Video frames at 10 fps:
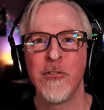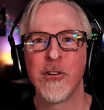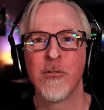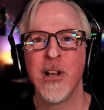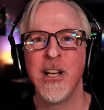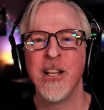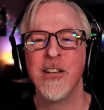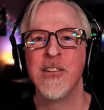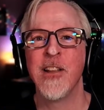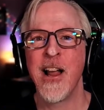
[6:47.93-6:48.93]
is to
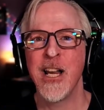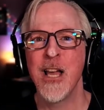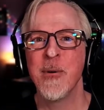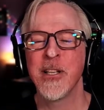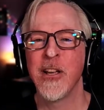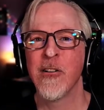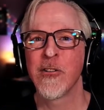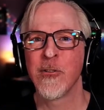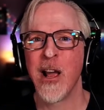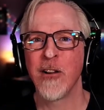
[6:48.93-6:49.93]
creating dynamic
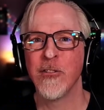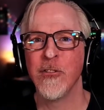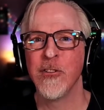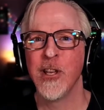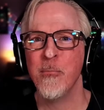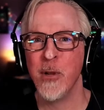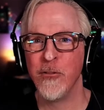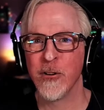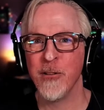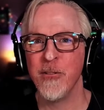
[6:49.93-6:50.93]
character actions in
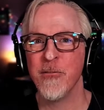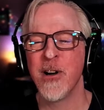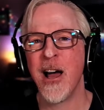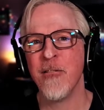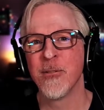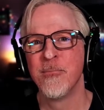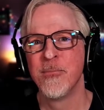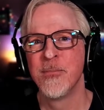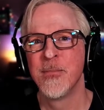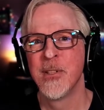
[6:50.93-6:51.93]
Midjourney v5.
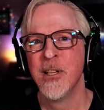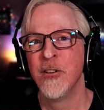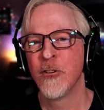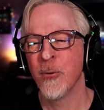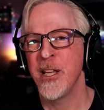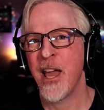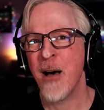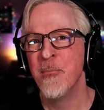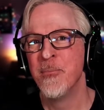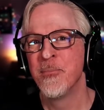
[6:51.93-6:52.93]
To
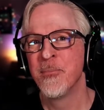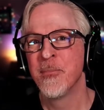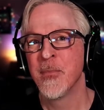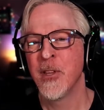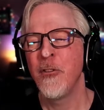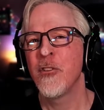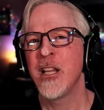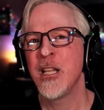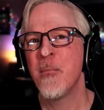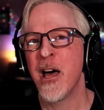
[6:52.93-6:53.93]
recap, let's
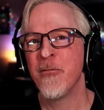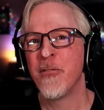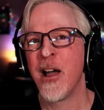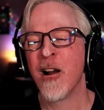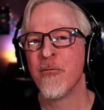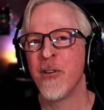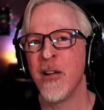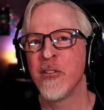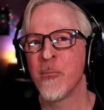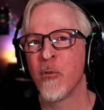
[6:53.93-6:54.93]
slightly modify our
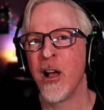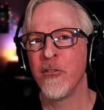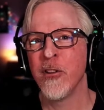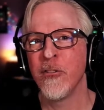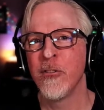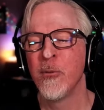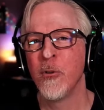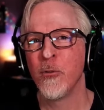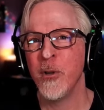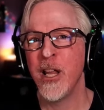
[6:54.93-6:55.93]
5-step process,
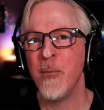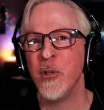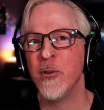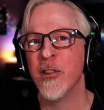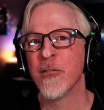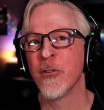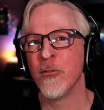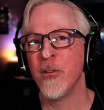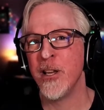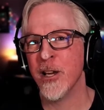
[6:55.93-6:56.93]
which we debuted in the
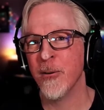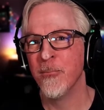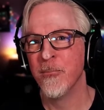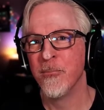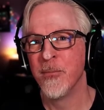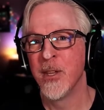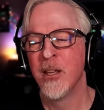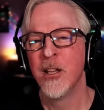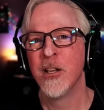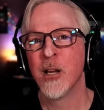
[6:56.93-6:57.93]
first video.
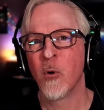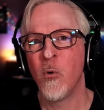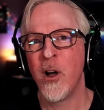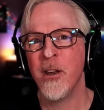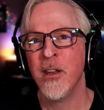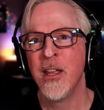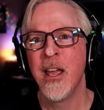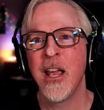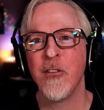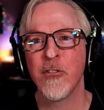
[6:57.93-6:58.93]
Number 1,
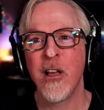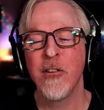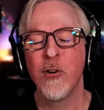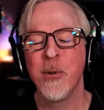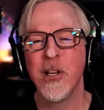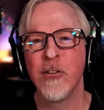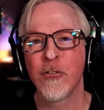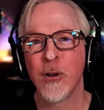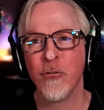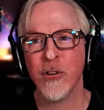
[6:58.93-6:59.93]
a solid opening
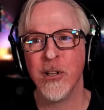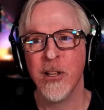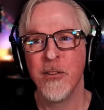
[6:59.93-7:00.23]
description